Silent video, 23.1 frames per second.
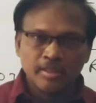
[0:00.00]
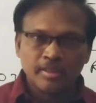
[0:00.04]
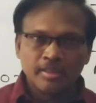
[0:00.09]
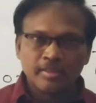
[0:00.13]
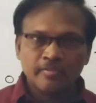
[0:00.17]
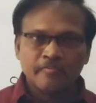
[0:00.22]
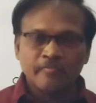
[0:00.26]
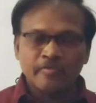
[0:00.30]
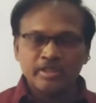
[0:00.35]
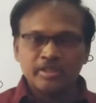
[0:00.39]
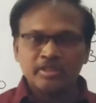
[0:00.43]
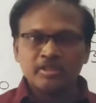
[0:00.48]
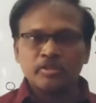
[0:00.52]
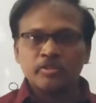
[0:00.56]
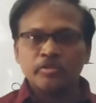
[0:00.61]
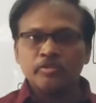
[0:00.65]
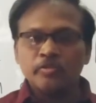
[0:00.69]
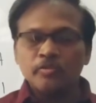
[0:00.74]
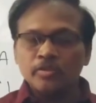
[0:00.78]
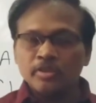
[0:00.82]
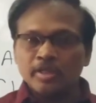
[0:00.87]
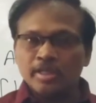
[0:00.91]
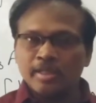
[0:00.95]
in which
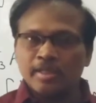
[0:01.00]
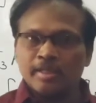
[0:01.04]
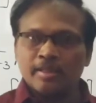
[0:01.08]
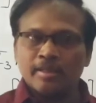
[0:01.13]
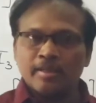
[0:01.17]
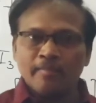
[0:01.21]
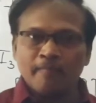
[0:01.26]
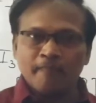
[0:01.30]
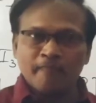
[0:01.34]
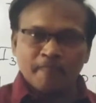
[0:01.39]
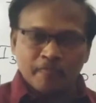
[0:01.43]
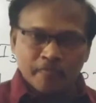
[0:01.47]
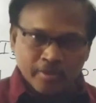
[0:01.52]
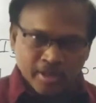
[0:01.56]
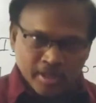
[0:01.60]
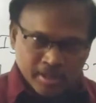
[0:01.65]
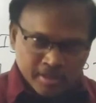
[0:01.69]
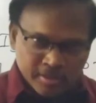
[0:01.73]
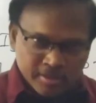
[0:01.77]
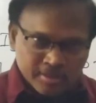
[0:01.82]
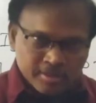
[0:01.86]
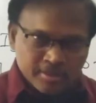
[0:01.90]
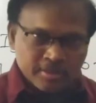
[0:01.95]
you can
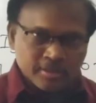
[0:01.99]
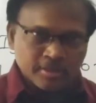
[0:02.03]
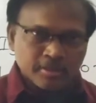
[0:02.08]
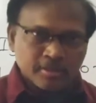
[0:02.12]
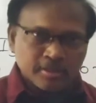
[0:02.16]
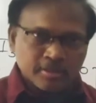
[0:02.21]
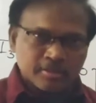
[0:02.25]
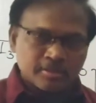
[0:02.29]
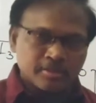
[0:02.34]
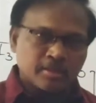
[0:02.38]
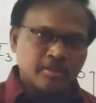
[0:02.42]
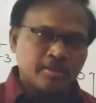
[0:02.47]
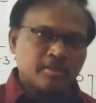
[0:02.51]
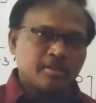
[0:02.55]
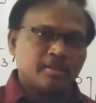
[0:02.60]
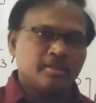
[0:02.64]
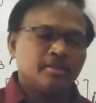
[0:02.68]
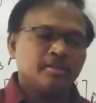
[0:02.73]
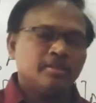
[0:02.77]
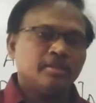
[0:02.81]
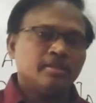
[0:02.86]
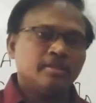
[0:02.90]
find easily